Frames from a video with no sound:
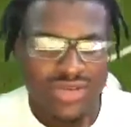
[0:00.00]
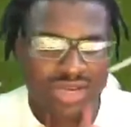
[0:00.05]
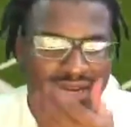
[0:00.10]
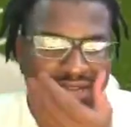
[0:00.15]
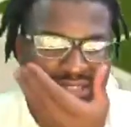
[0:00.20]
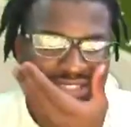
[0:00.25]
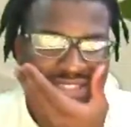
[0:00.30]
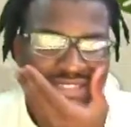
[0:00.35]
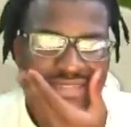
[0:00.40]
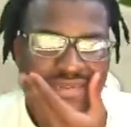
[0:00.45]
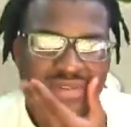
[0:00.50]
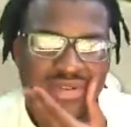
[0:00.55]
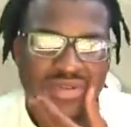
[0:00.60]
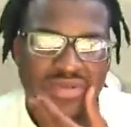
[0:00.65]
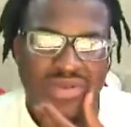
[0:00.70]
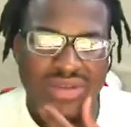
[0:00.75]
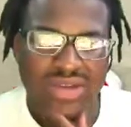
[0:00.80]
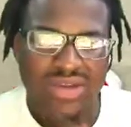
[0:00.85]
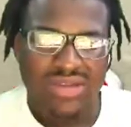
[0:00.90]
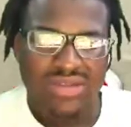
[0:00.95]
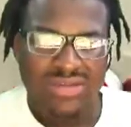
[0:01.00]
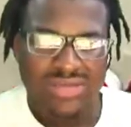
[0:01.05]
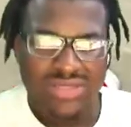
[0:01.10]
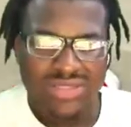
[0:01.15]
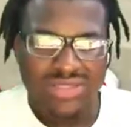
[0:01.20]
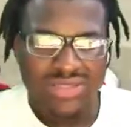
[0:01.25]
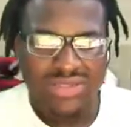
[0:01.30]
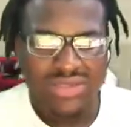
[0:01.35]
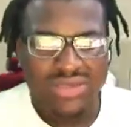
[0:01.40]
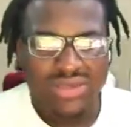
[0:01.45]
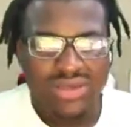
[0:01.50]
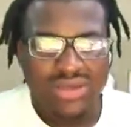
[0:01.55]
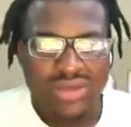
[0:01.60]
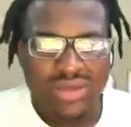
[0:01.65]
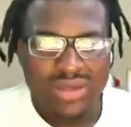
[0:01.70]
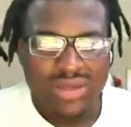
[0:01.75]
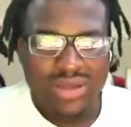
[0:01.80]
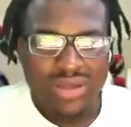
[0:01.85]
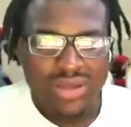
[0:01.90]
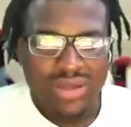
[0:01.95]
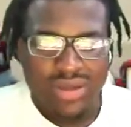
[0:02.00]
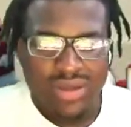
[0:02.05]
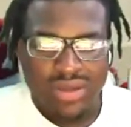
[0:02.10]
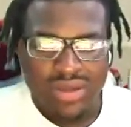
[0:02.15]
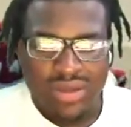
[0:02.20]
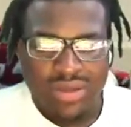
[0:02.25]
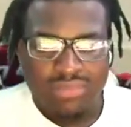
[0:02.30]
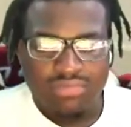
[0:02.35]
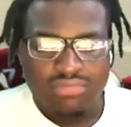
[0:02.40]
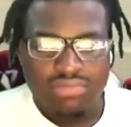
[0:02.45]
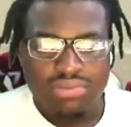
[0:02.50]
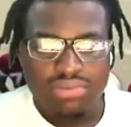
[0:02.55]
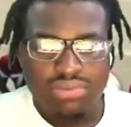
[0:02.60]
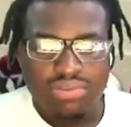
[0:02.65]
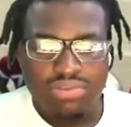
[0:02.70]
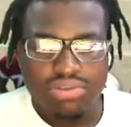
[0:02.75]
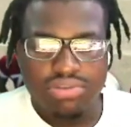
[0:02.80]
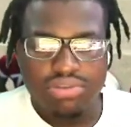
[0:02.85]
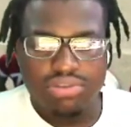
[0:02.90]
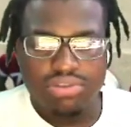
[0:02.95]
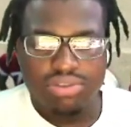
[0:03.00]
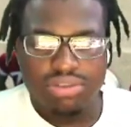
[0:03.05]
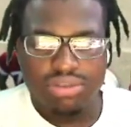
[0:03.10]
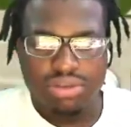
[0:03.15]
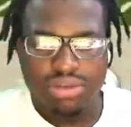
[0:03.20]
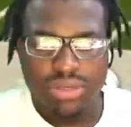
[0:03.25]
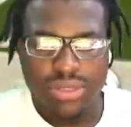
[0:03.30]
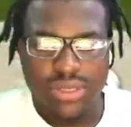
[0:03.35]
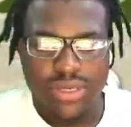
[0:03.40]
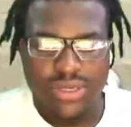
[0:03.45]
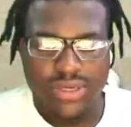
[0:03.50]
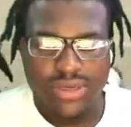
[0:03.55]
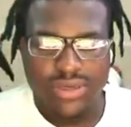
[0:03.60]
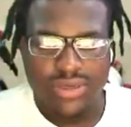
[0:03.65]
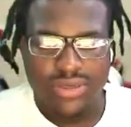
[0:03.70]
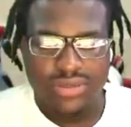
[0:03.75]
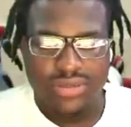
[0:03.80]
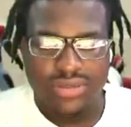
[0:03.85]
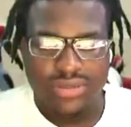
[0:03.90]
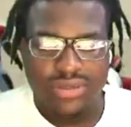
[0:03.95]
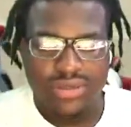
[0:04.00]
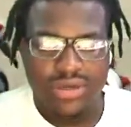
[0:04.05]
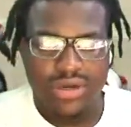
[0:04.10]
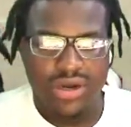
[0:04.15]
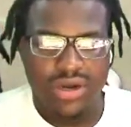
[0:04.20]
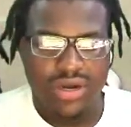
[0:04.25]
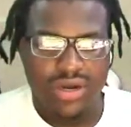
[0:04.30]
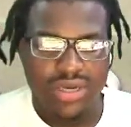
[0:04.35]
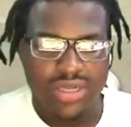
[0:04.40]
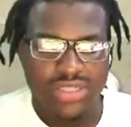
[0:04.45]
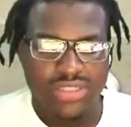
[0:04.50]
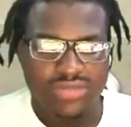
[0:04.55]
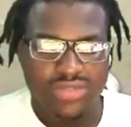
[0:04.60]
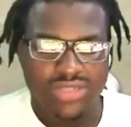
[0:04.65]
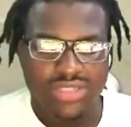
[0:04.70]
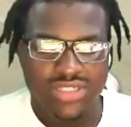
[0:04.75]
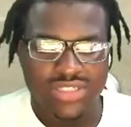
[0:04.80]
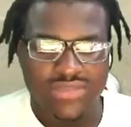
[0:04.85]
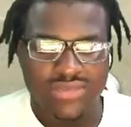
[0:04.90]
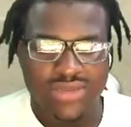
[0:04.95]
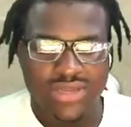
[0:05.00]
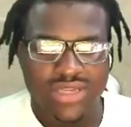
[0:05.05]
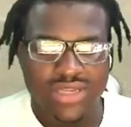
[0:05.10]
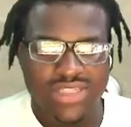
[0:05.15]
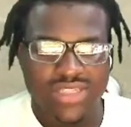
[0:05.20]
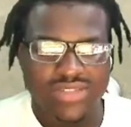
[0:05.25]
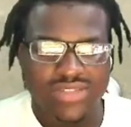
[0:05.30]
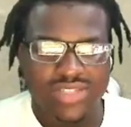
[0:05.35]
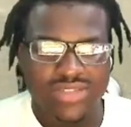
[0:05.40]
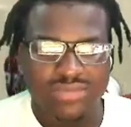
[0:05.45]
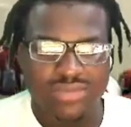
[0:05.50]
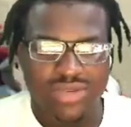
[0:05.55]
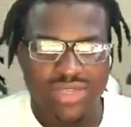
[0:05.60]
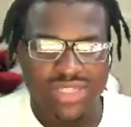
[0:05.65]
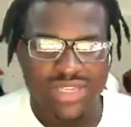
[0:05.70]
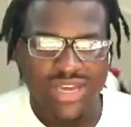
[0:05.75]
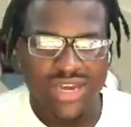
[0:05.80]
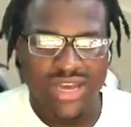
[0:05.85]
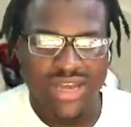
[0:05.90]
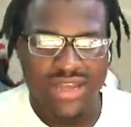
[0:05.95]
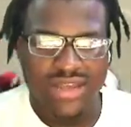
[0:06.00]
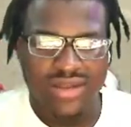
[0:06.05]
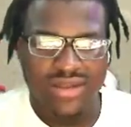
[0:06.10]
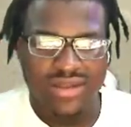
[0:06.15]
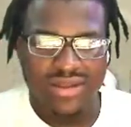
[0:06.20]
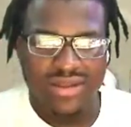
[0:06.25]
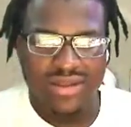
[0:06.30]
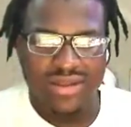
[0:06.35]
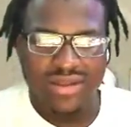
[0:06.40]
We got this shit, man. We got this. Brrr. All right, let's do this shit, man. Let's see what these boys got.